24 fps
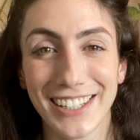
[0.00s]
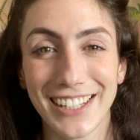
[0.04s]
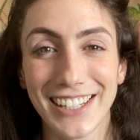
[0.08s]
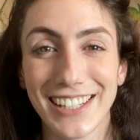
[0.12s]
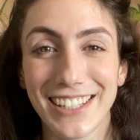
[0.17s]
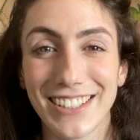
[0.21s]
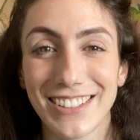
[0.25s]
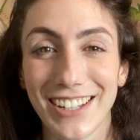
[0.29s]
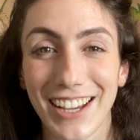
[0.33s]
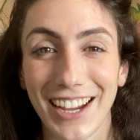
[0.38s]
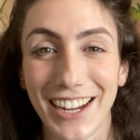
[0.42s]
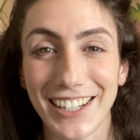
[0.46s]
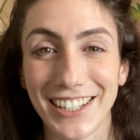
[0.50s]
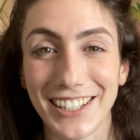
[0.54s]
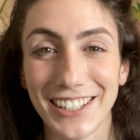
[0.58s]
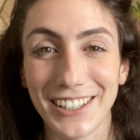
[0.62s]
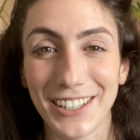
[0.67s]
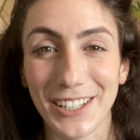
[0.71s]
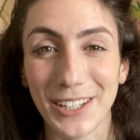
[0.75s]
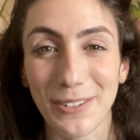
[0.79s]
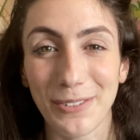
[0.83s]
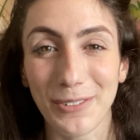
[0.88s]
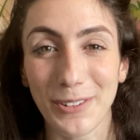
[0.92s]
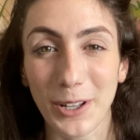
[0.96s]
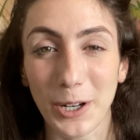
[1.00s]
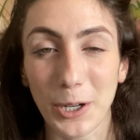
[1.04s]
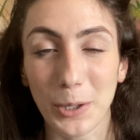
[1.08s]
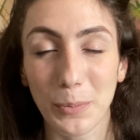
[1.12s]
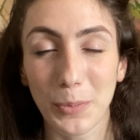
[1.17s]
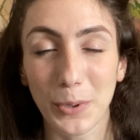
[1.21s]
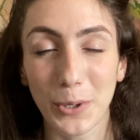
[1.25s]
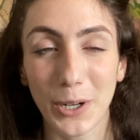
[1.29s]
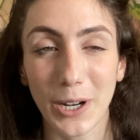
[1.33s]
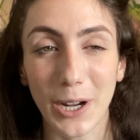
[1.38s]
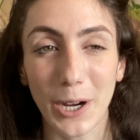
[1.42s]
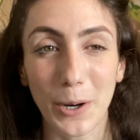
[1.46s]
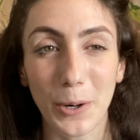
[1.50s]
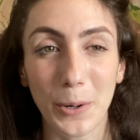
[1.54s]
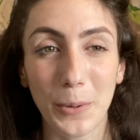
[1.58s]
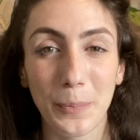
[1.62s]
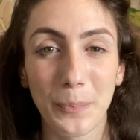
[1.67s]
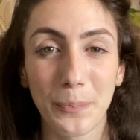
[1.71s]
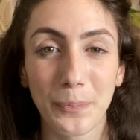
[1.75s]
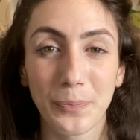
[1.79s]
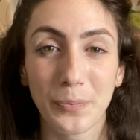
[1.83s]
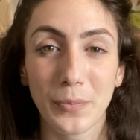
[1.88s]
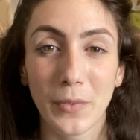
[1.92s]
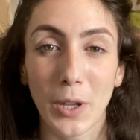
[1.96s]
tiny leaf that it put out,
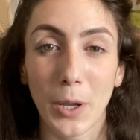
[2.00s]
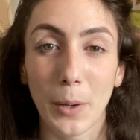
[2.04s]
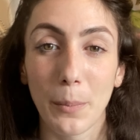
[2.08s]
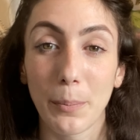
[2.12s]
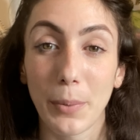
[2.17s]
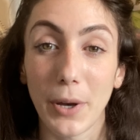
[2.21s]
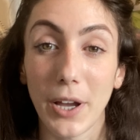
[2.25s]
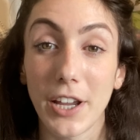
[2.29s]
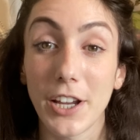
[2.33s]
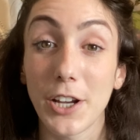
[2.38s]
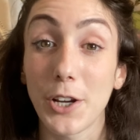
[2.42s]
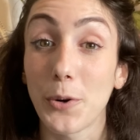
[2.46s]
but